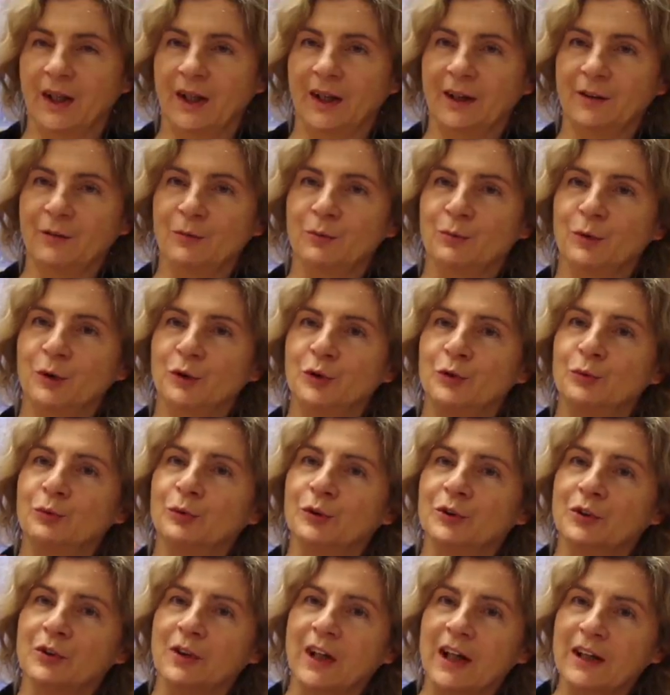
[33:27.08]
And what
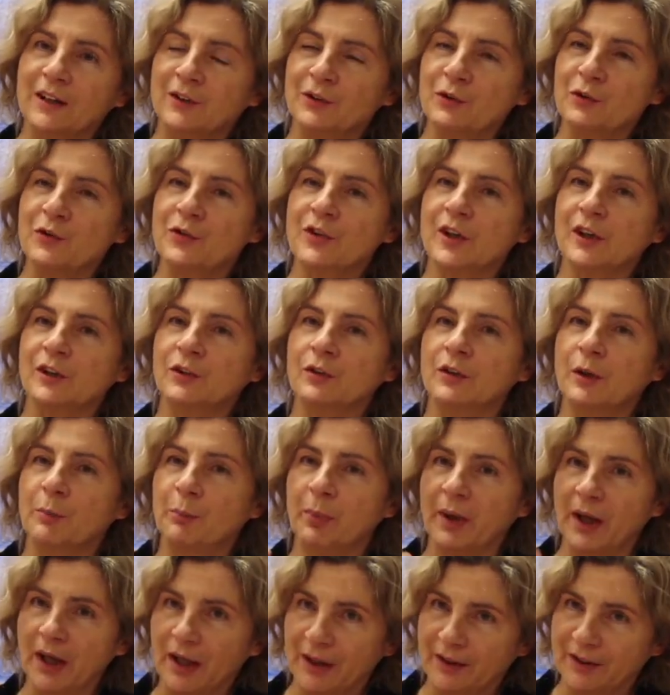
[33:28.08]
would you like to say to the
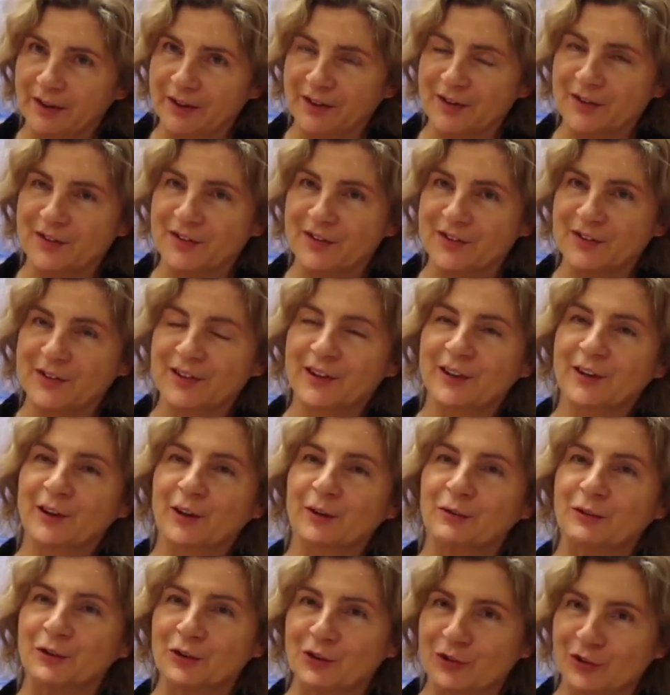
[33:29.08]
parents
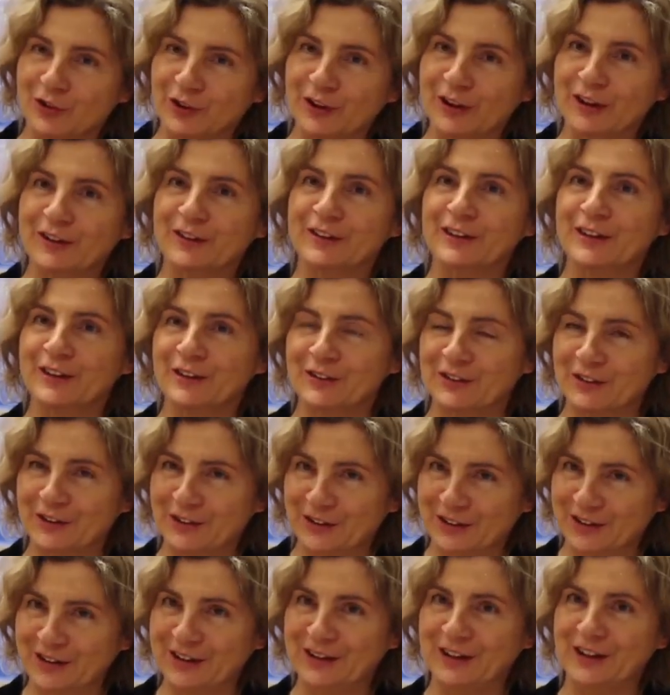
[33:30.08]
of the children
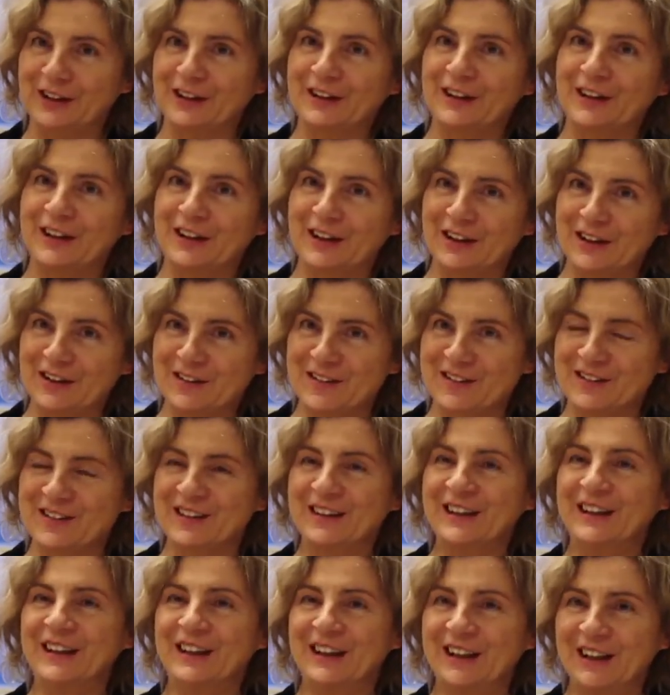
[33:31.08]
or young kids
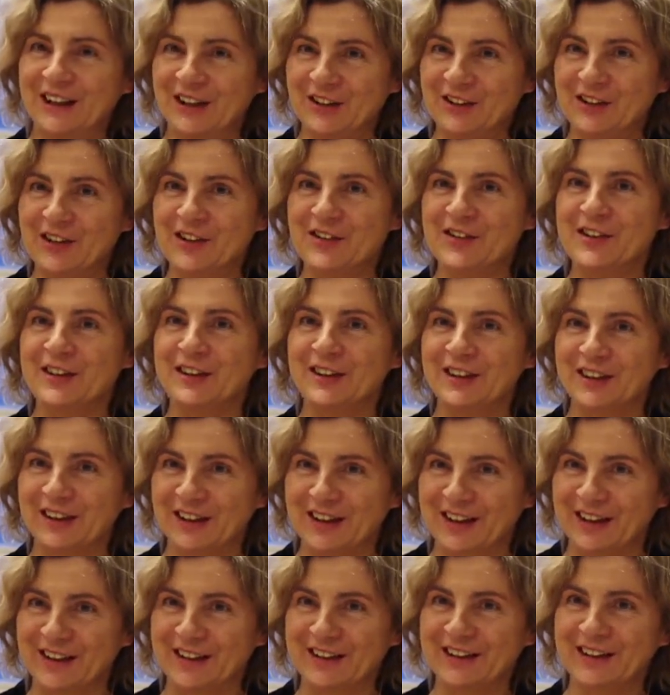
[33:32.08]
interested in
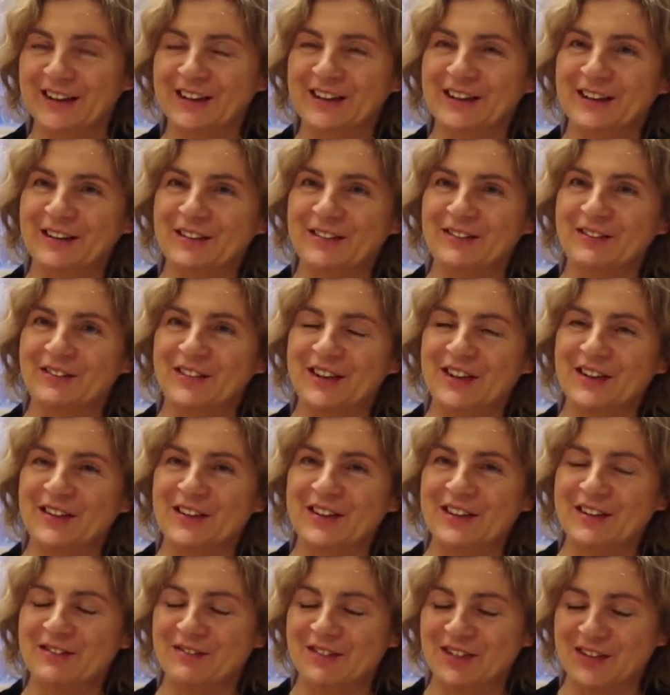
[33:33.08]
a
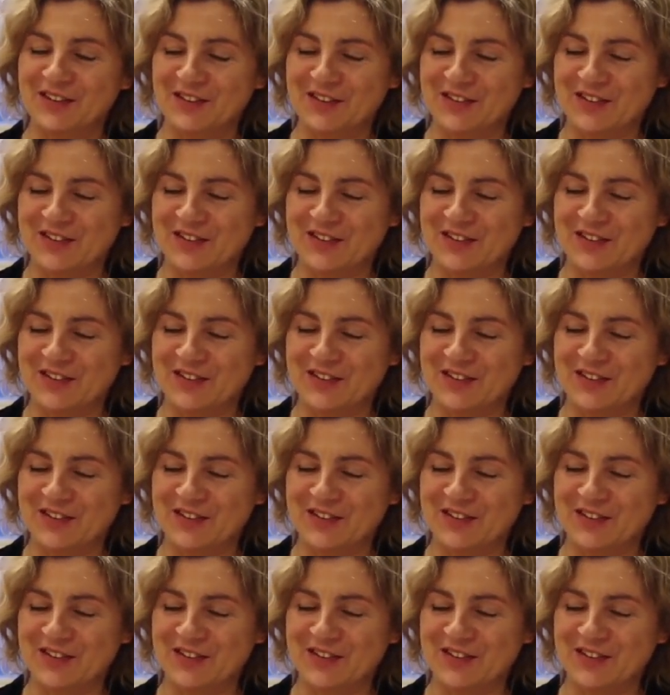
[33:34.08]
career in music?